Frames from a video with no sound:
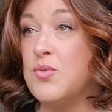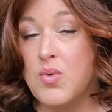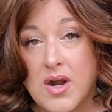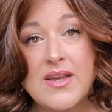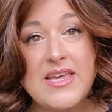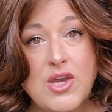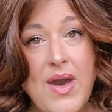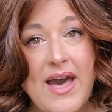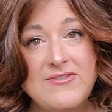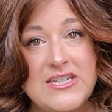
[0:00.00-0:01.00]
the work that
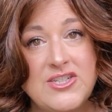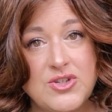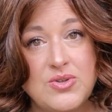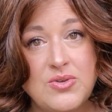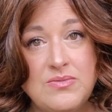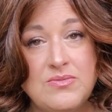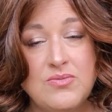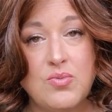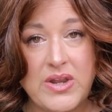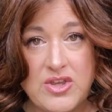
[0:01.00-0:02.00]
you have to do
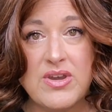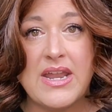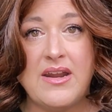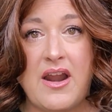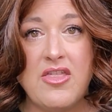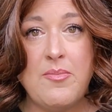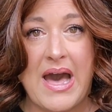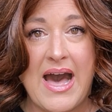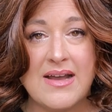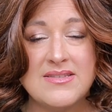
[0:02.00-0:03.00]
when you get it out of the
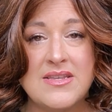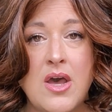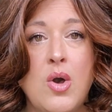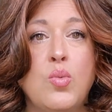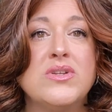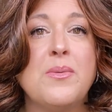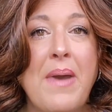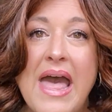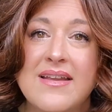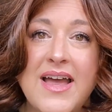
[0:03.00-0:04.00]
box will
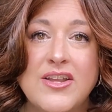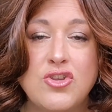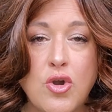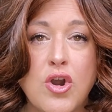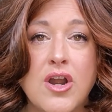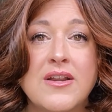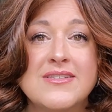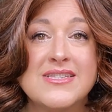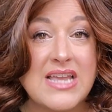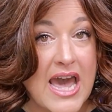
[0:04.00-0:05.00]
depend on
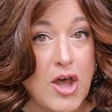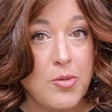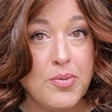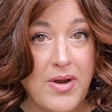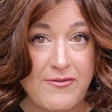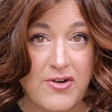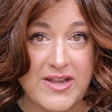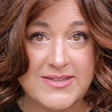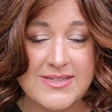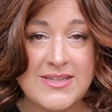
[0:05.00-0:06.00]
your style
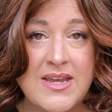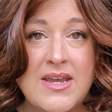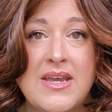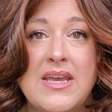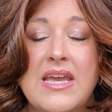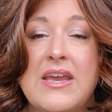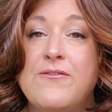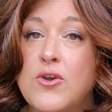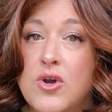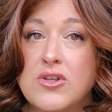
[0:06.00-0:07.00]
preference.
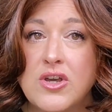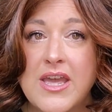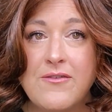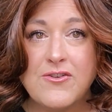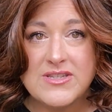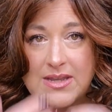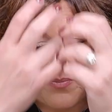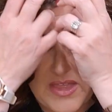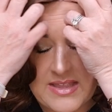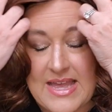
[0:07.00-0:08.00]
If you are looking for
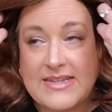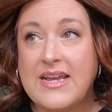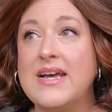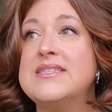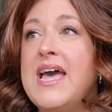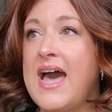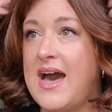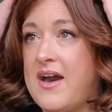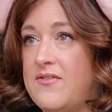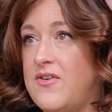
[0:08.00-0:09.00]
something that does
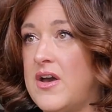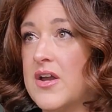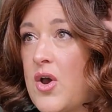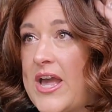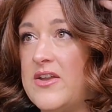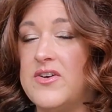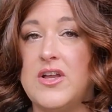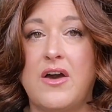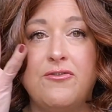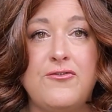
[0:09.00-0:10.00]
have kind of
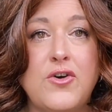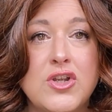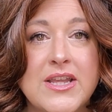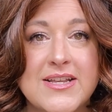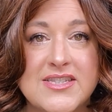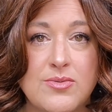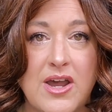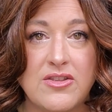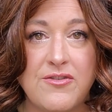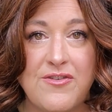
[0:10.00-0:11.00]
a, a fullness
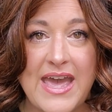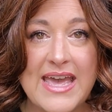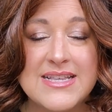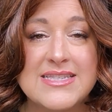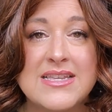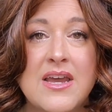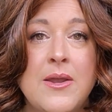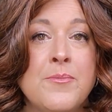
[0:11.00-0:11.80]
around the face,